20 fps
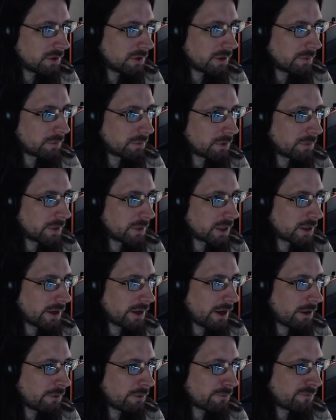I'm going to make a
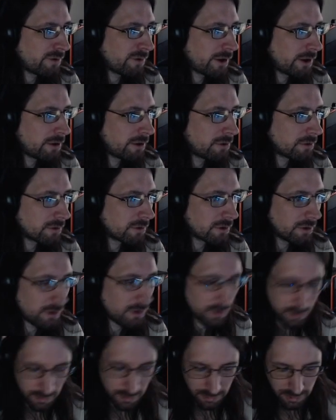header file
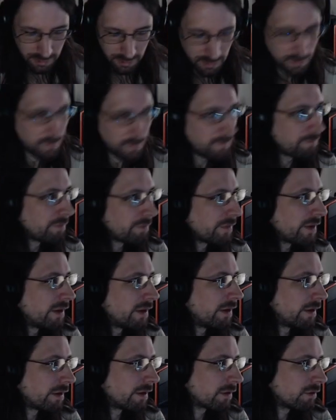called
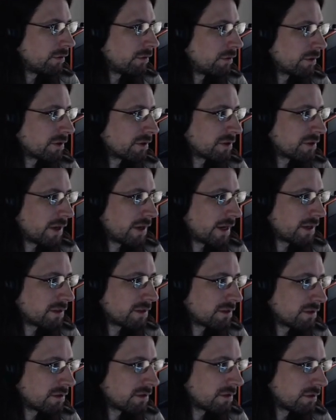uh, core
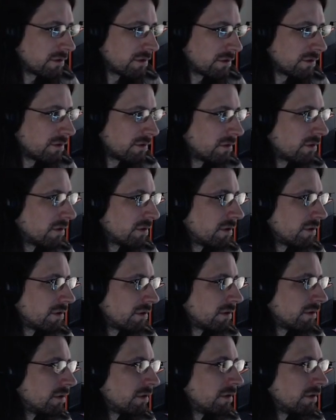stats.
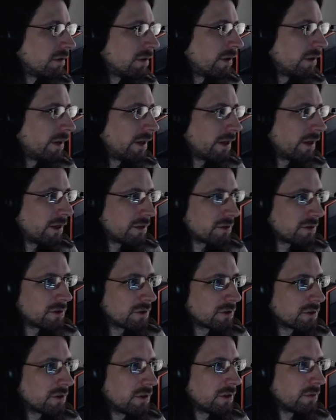And it's
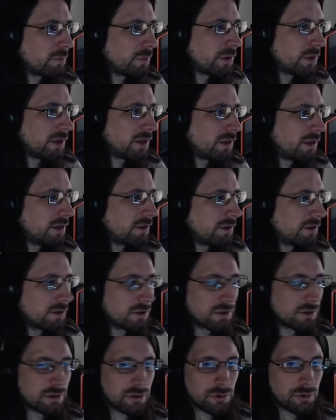just going to be this
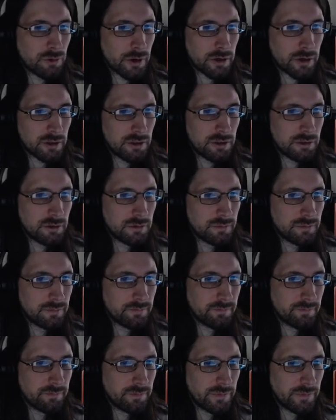struct.
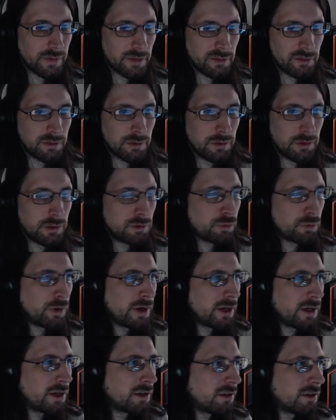So this
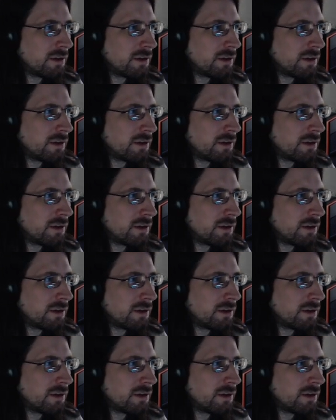way,